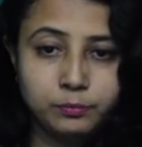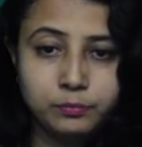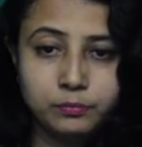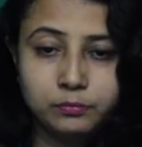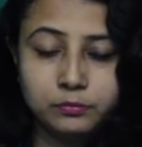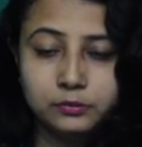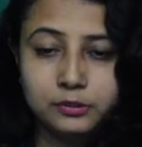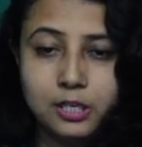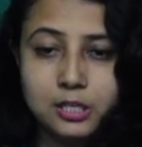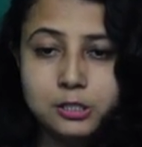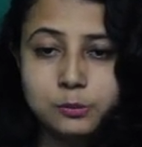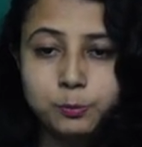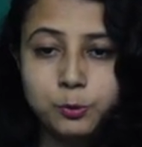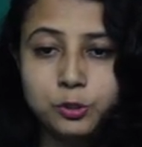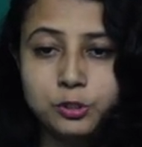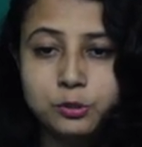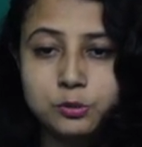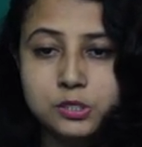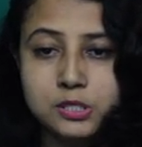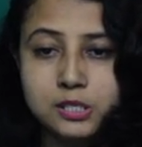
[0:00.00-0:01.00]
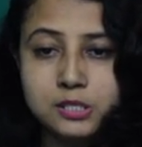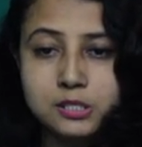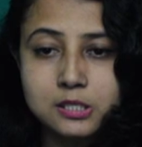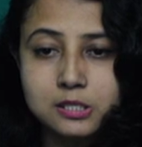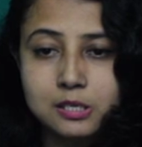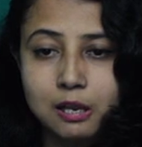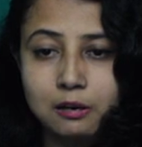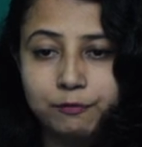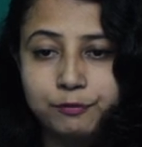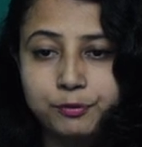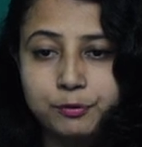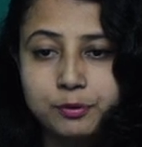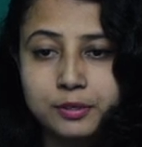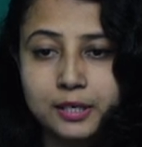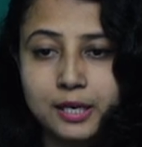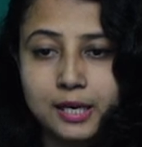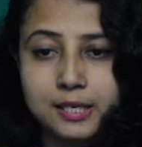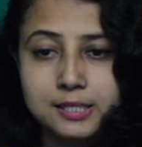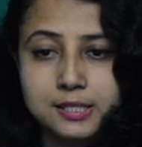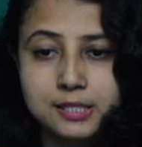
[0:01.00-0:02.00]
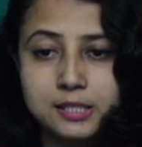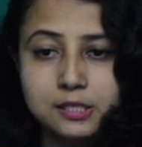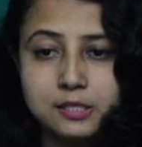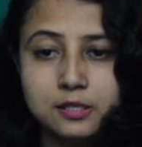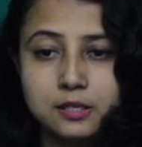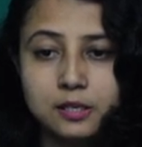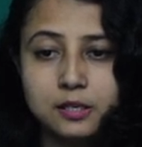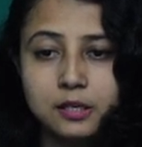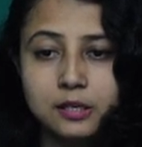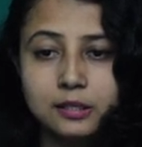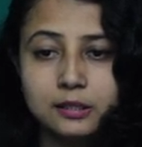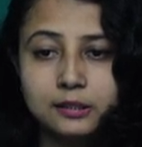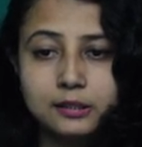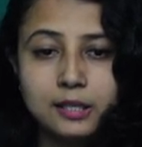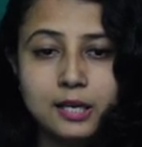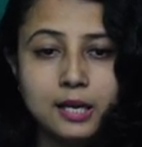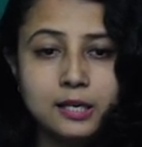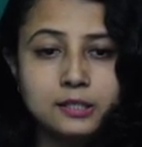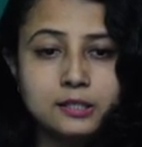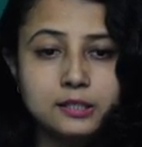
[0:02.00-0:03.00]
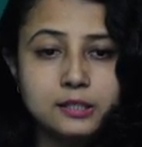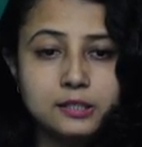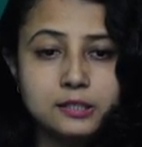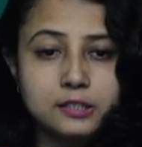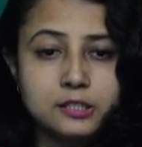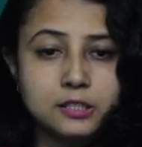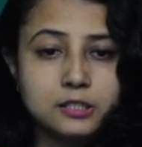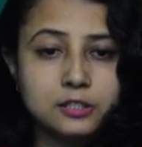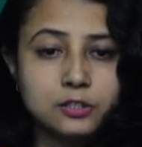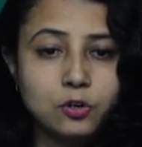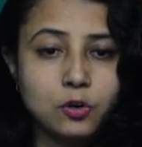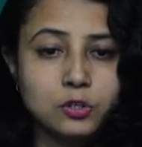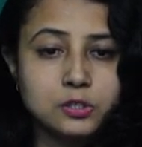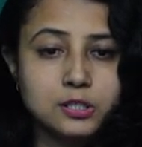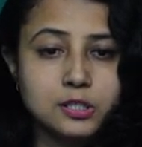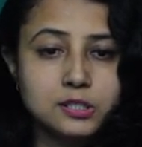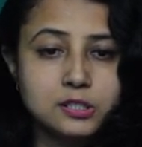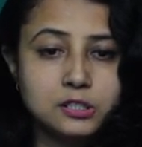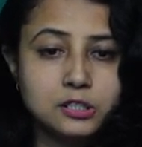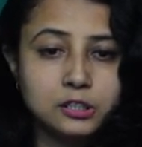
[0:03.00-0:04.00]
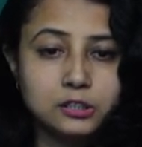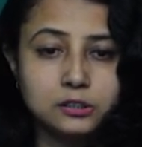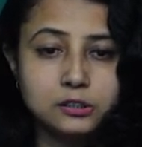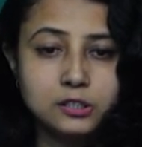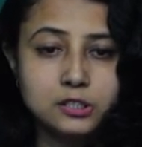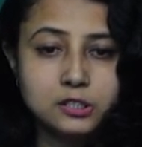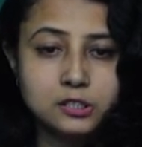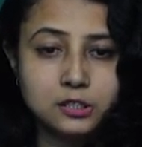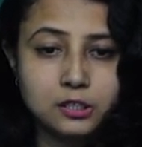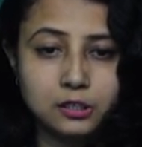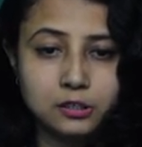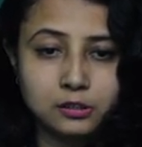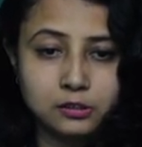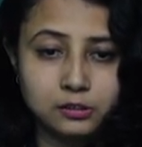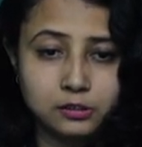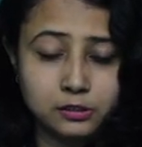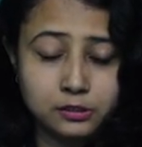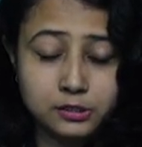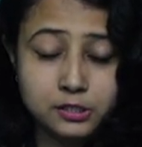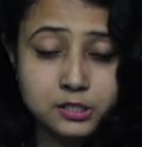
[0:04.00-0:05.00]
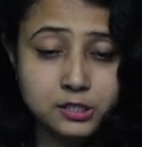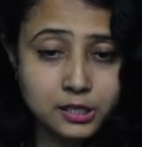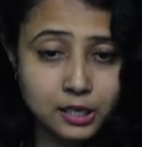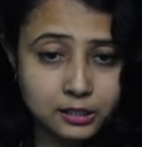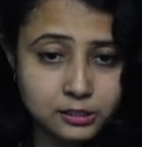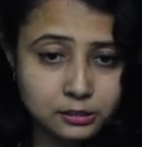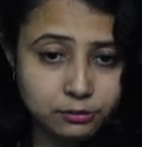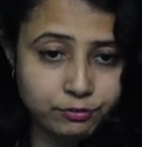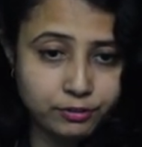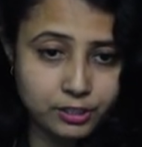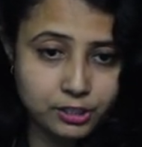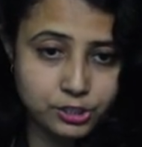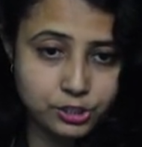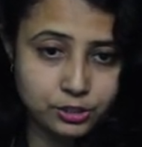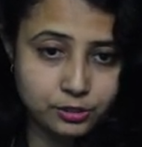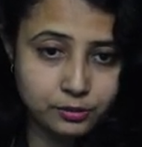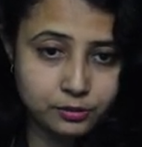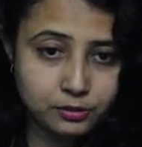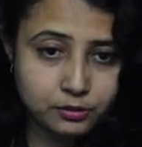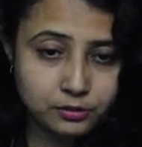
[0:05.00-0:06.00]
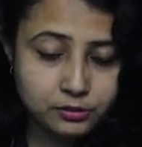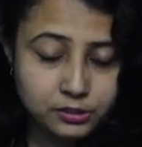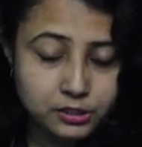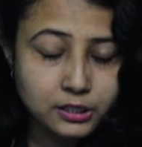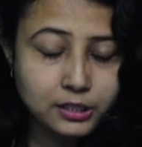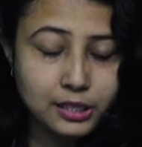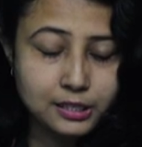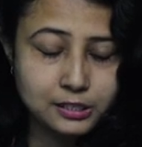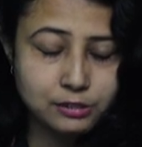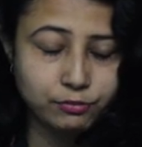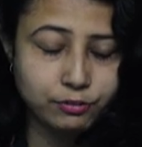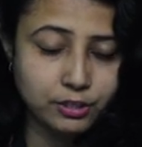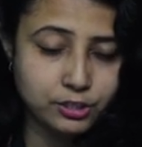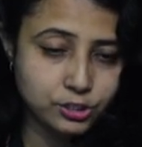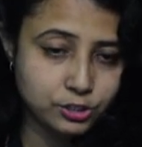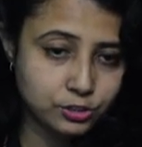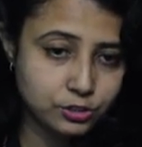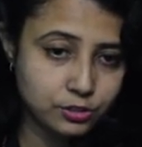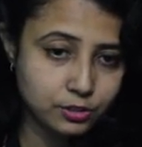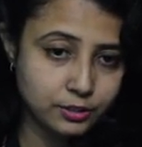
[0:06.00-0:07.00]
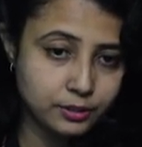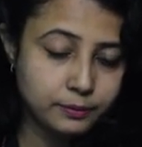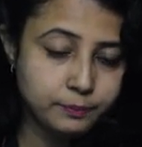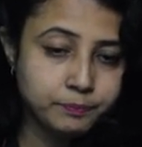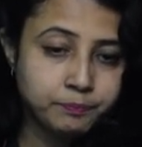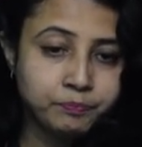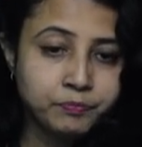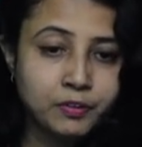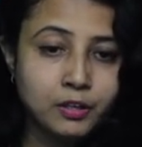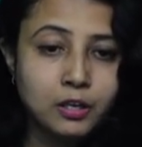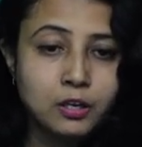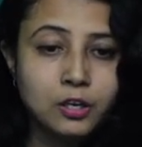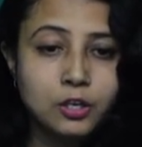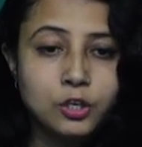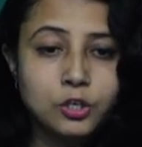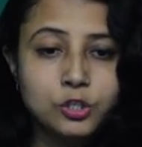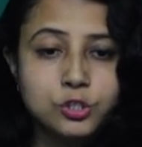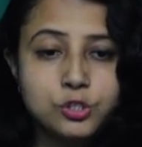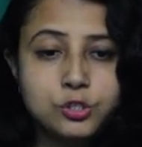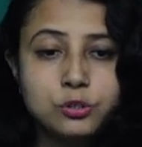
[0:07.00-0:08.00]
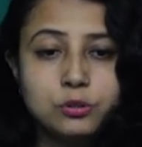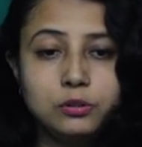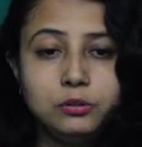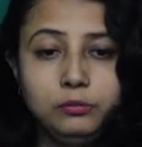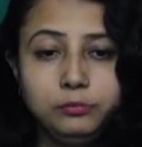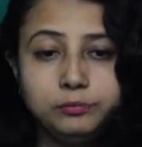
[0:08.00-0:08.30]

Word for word: thus producing sulfuric acid that in turn causes uh, discalcification, decalcification. Sorry. So,